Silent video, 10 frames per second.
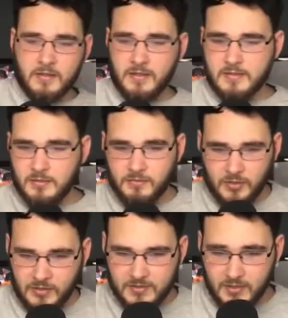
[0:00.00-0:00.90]
Okay, so I've
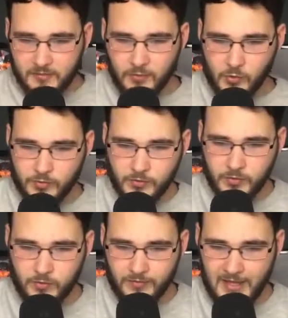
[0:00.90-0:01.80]
got an entire folder
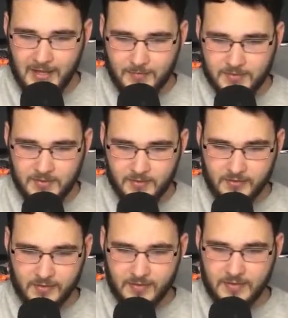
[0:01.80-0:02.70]
of apps
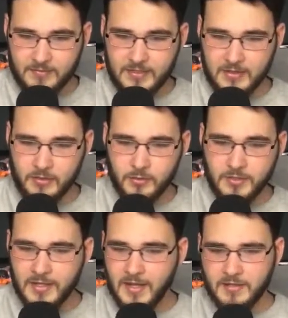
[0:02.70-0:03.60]
that I have
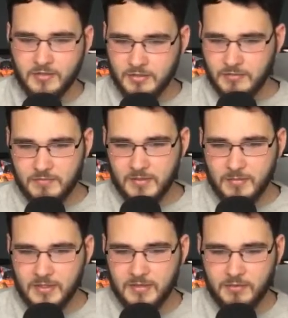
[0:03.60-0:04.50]
downloaded and just
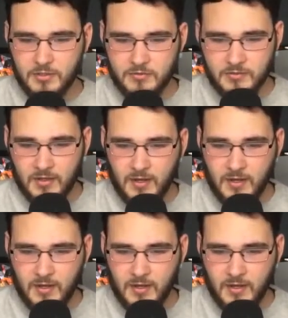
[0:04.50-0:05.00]
simply never used.